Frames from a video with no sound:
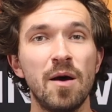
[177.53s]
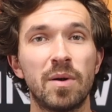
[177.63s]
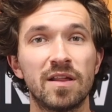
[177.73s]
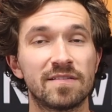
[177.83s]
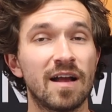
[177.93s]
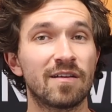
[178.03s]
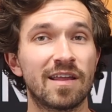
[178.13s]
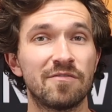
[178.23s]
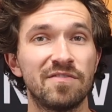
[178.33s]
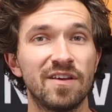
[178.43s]
but it is not
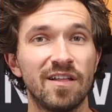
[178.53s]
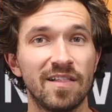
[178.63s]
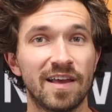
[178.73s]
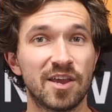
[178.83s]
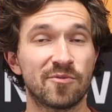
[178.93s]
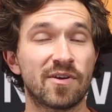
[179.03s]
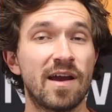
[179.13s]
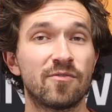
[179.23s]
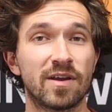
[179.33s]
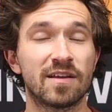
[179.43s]
going to feel like you're
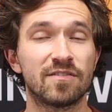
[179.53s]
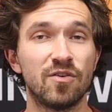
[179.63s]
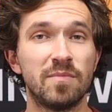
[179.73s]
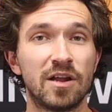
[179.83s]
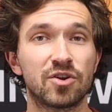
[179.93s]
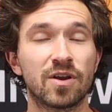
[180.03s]
recovering too much.